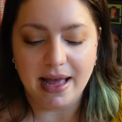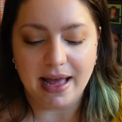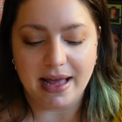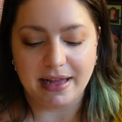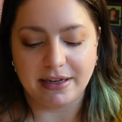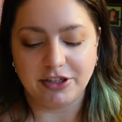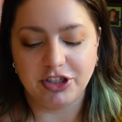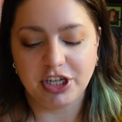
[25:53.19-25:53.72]

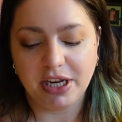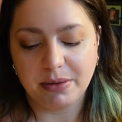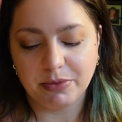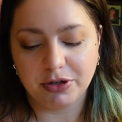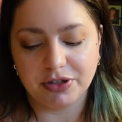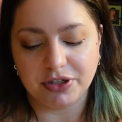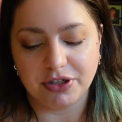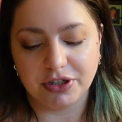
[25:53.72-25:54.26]
and
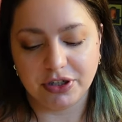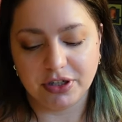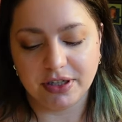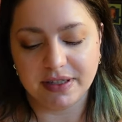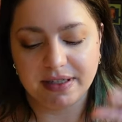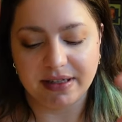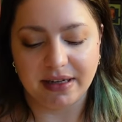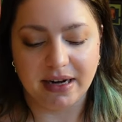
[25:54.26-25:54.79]
chambers and
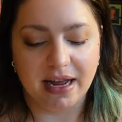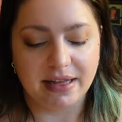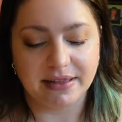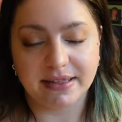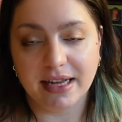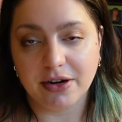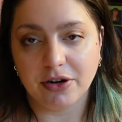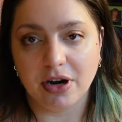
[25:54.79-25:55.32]
turrets and
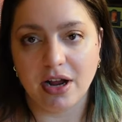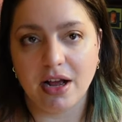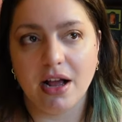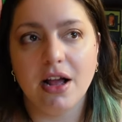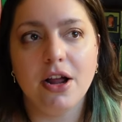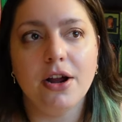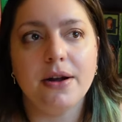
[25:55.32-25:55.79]
etc.